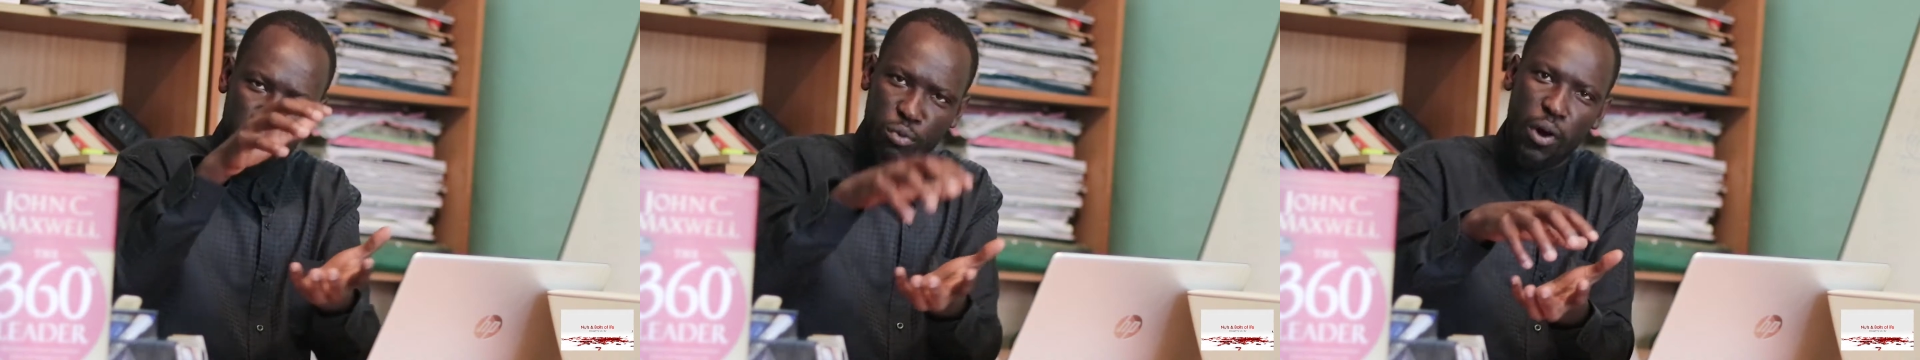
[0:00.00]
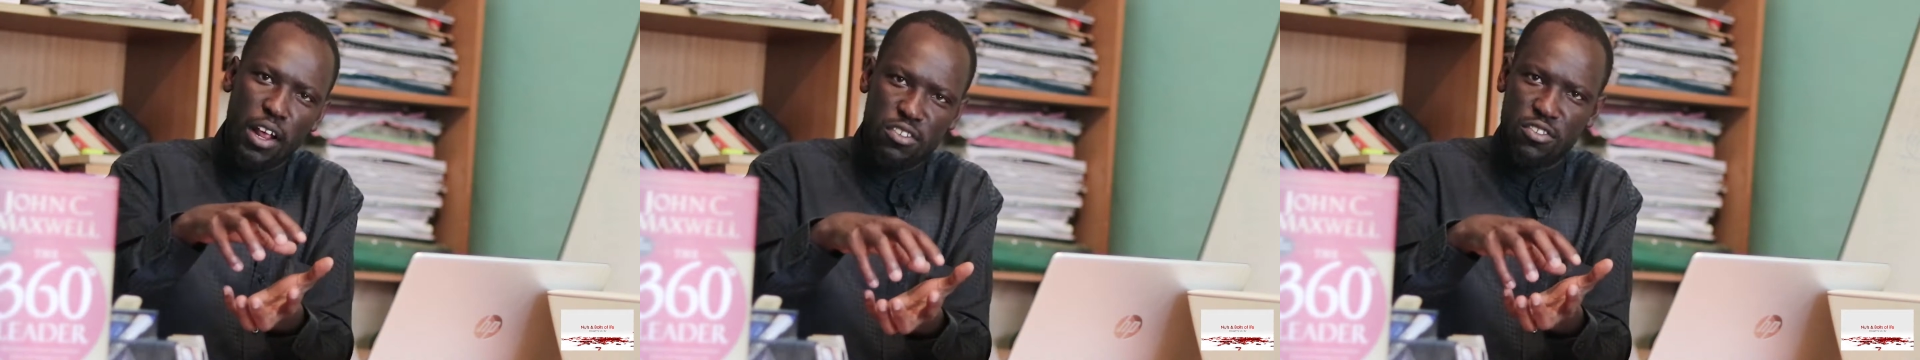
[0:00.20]

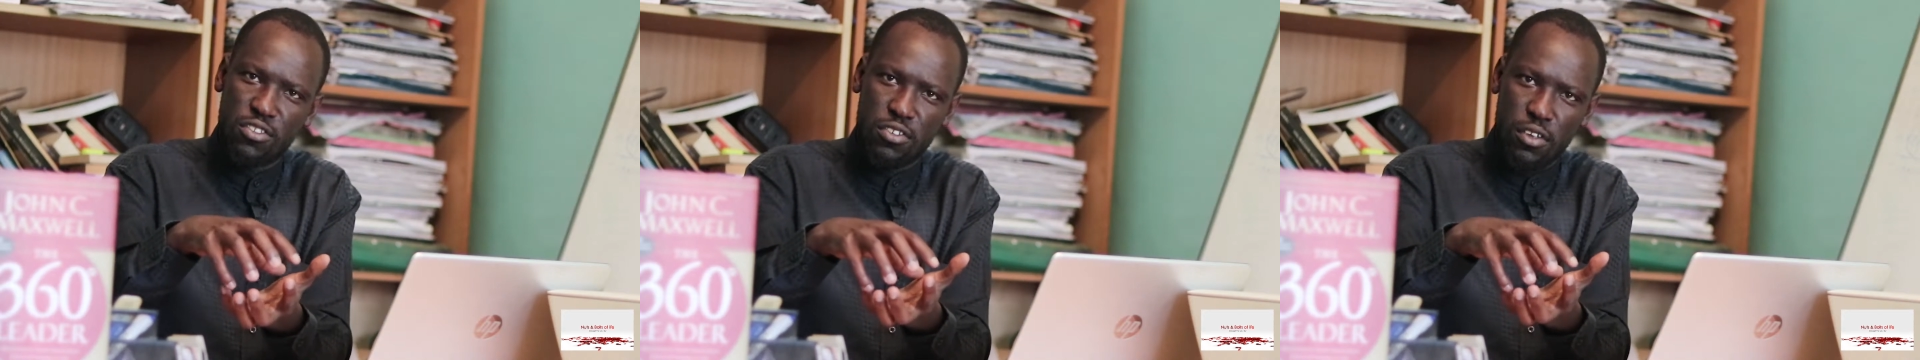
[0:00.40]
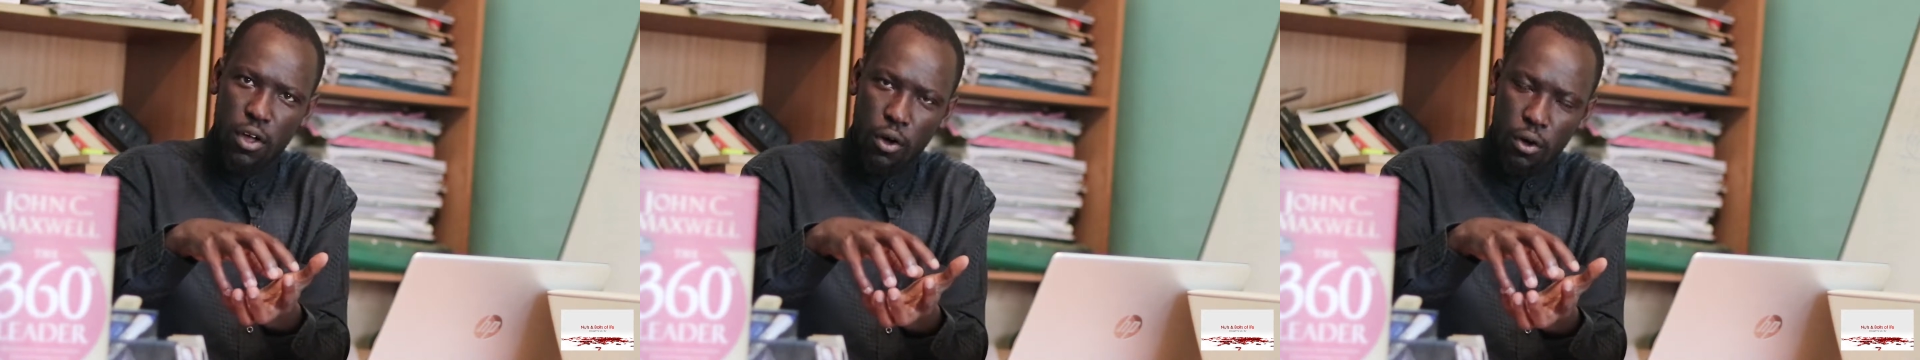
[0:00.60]

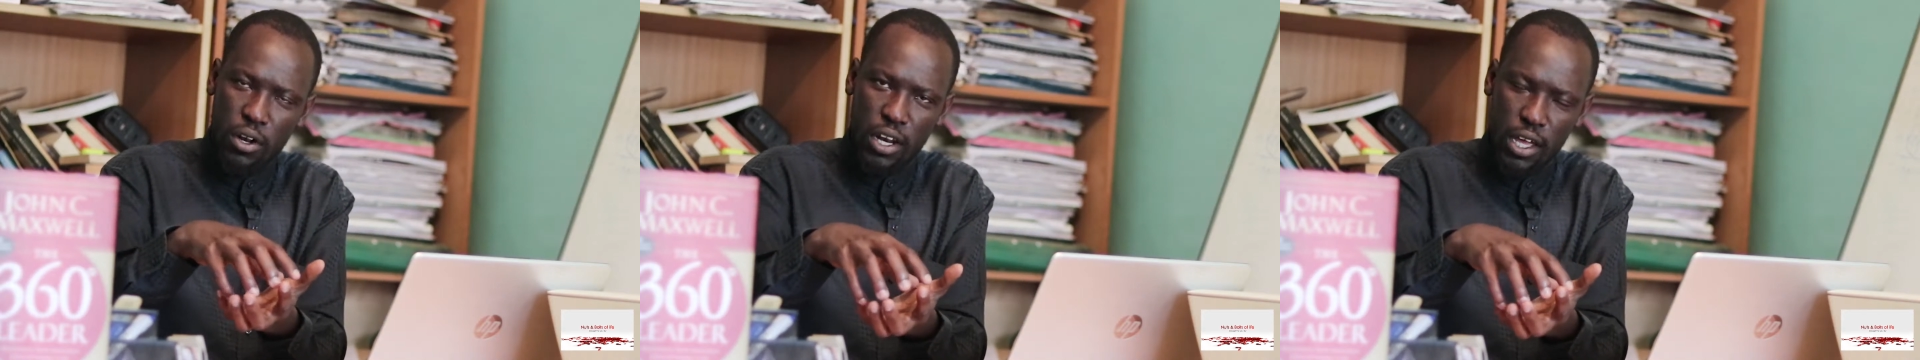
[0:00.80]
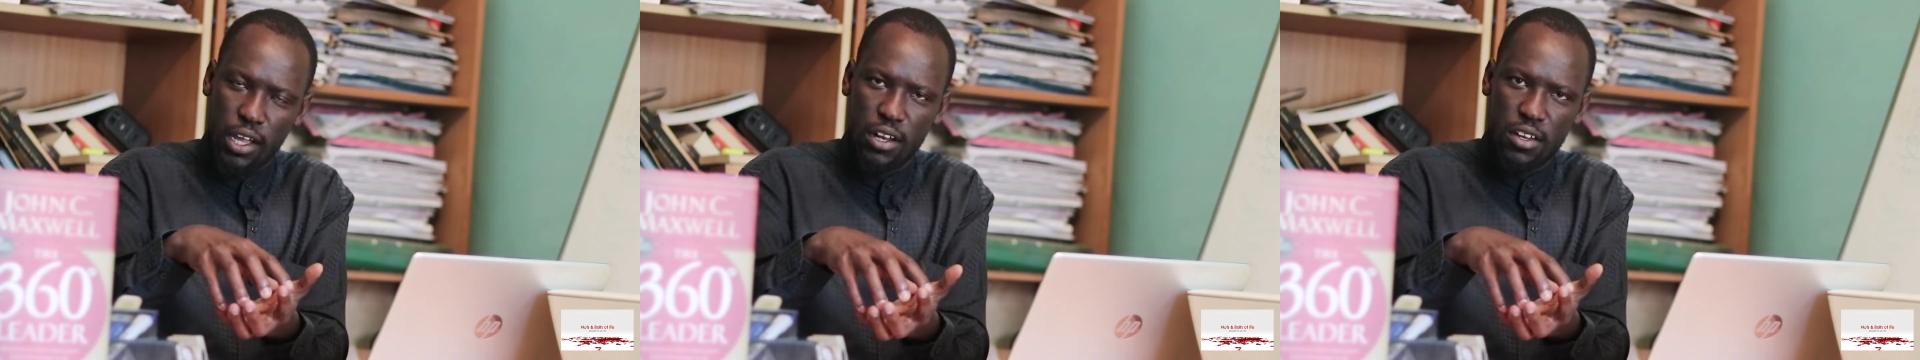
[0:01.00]
rests
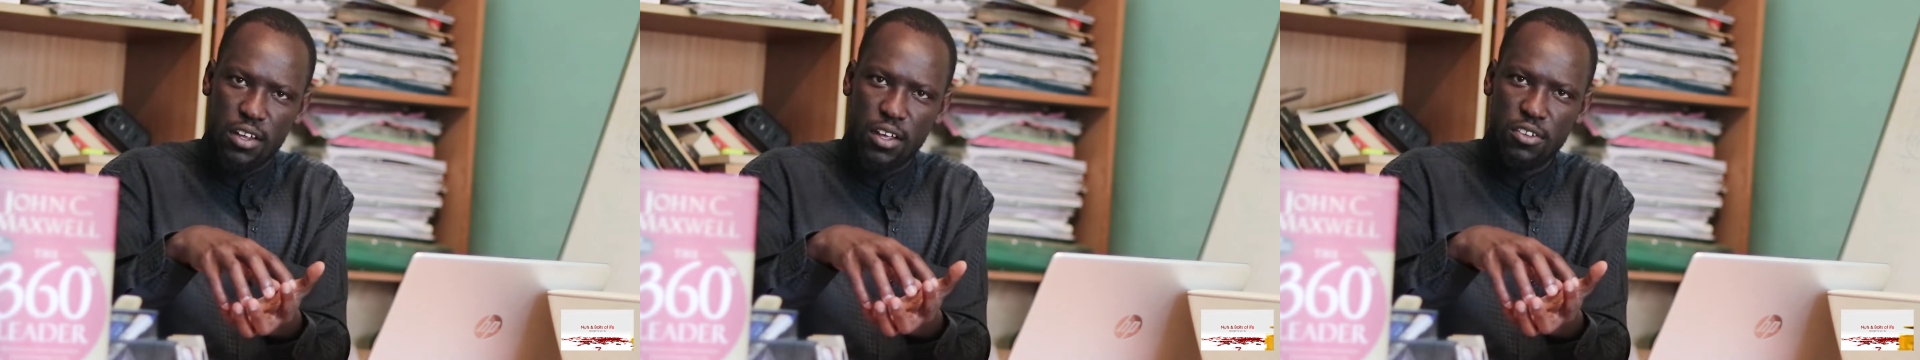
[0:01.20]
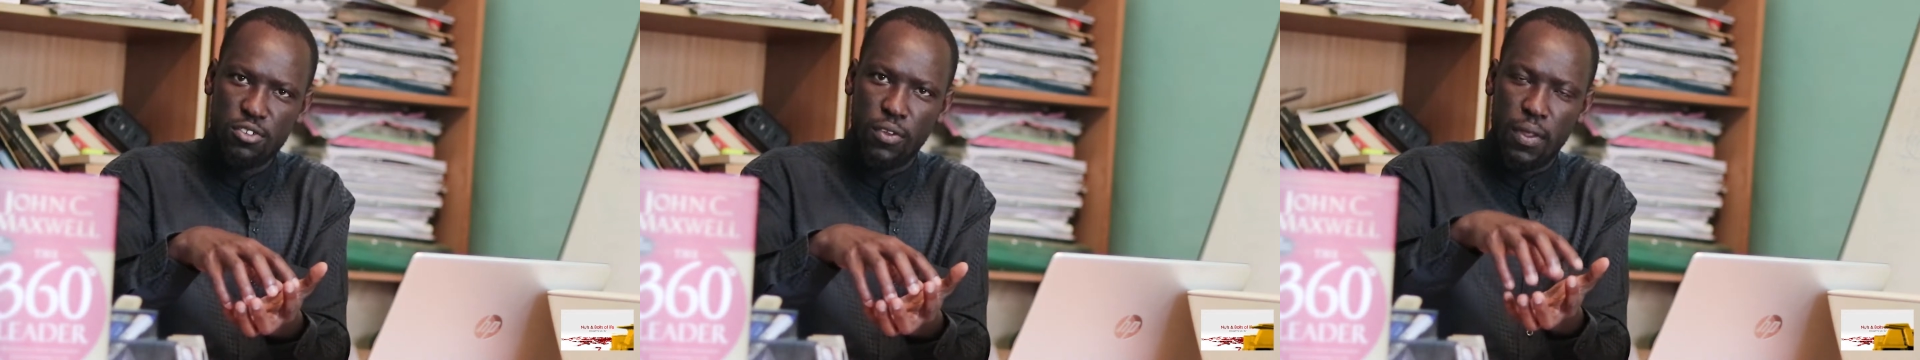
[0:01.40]
on it.
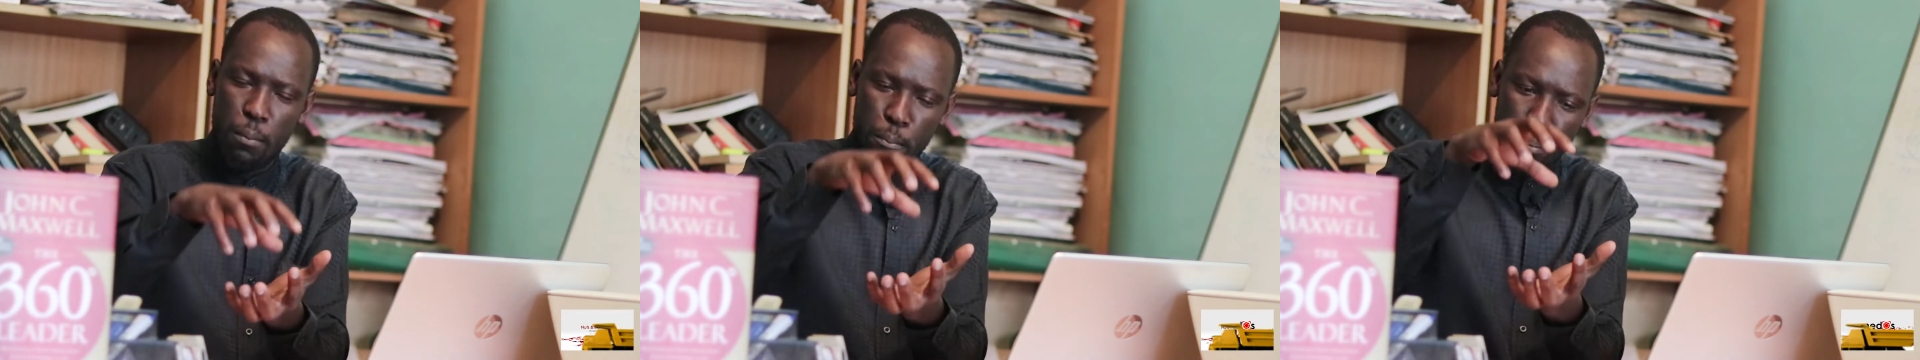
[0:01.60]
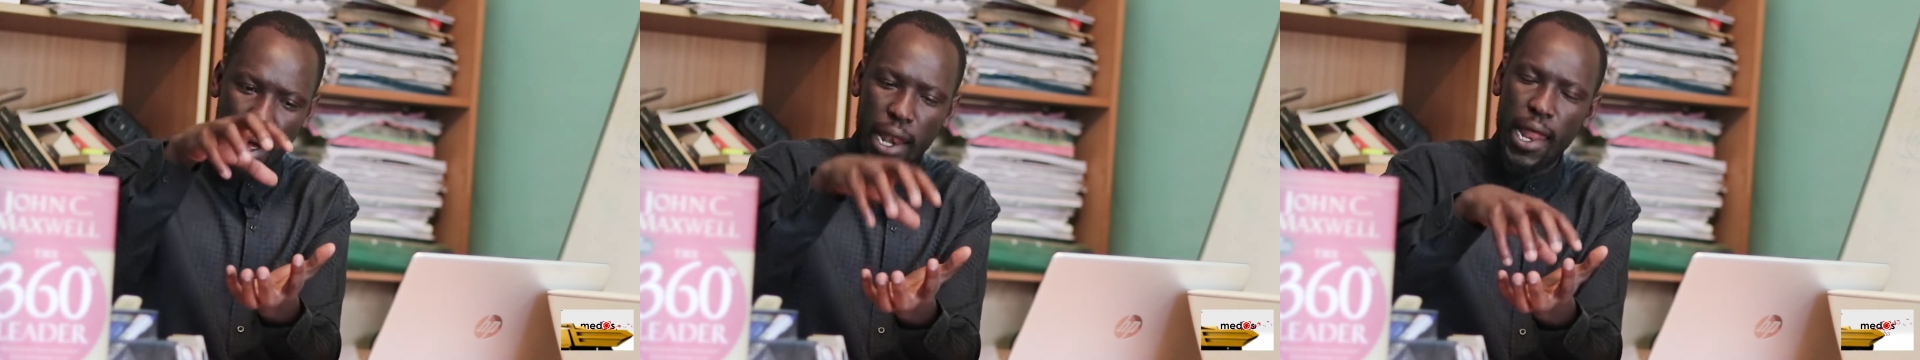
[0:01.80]
So the
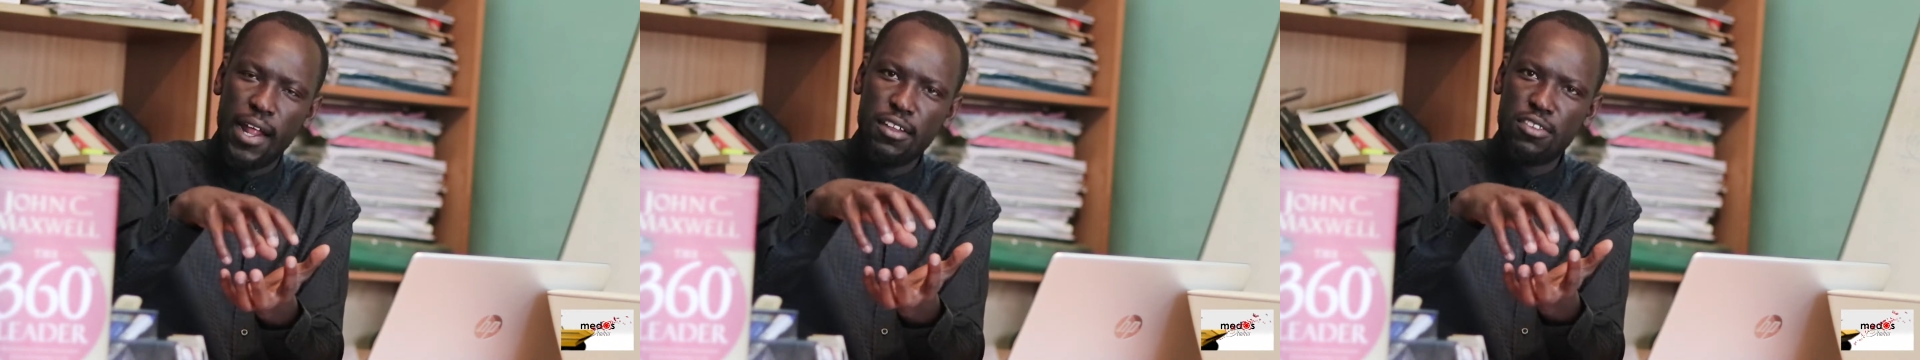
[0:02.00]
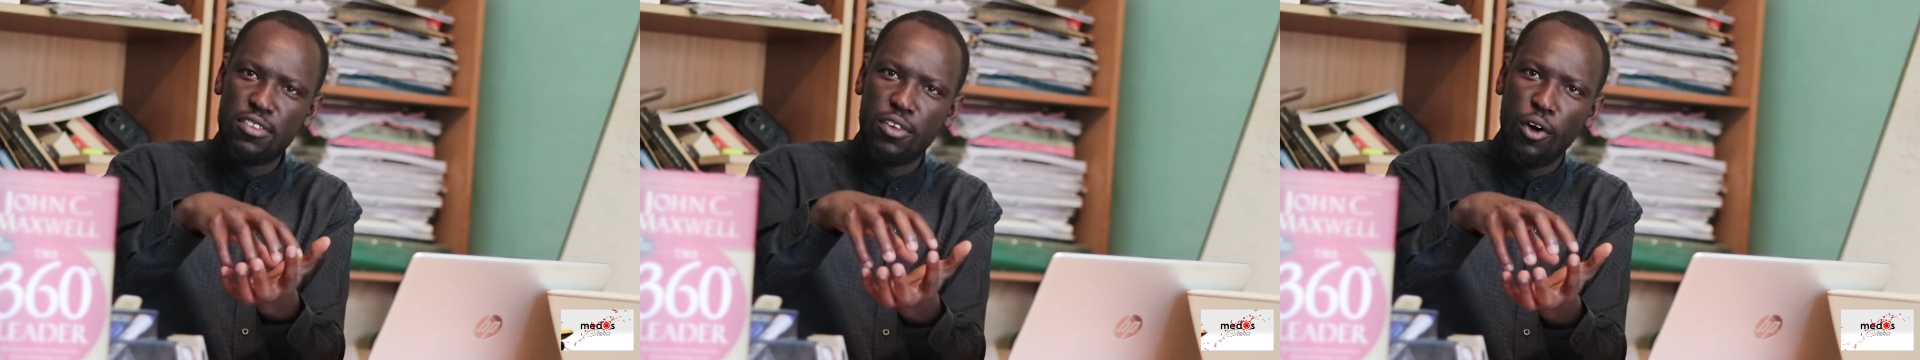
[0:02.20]

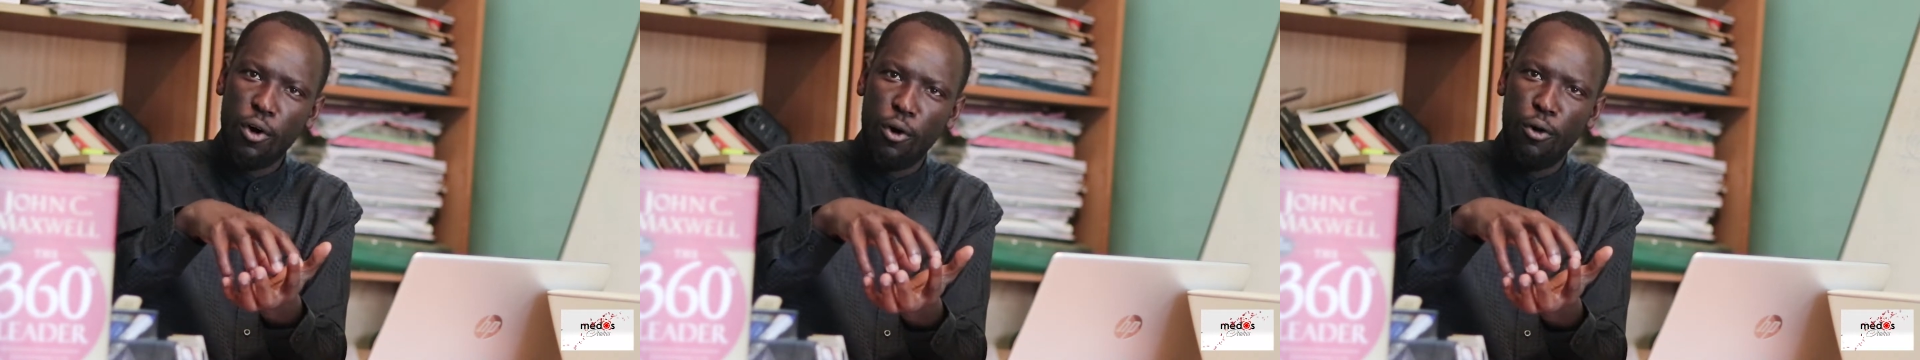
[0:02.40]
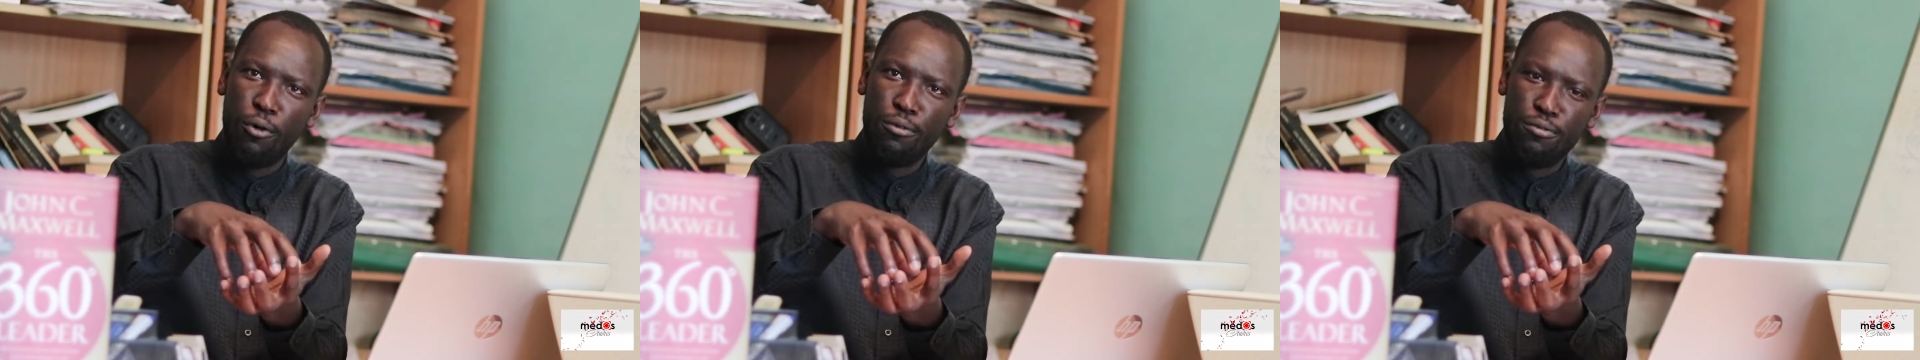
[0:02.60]
balance
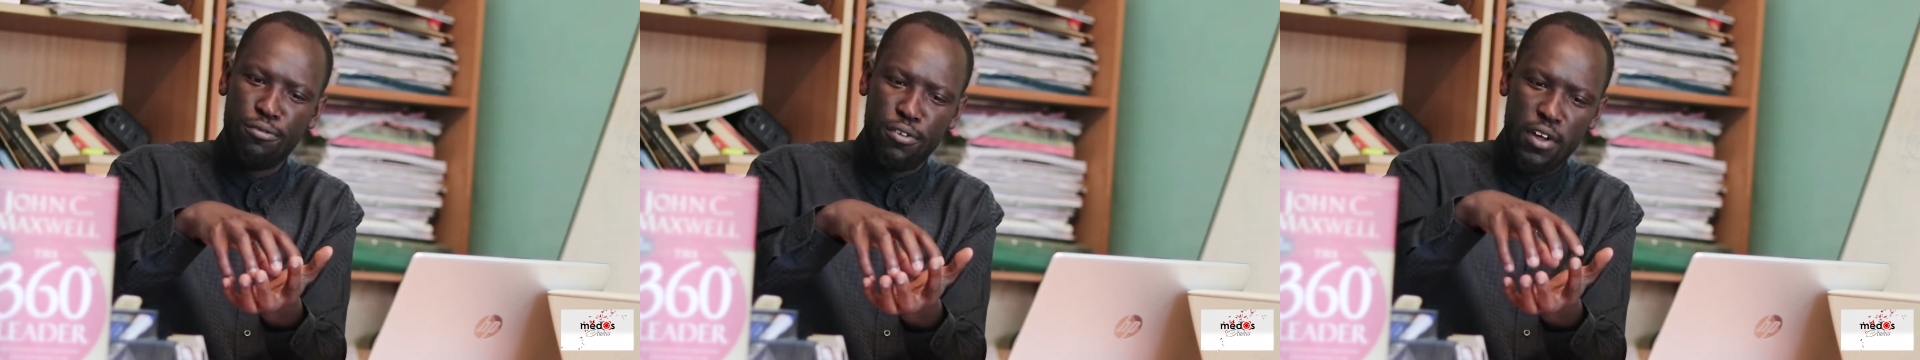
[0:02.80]
of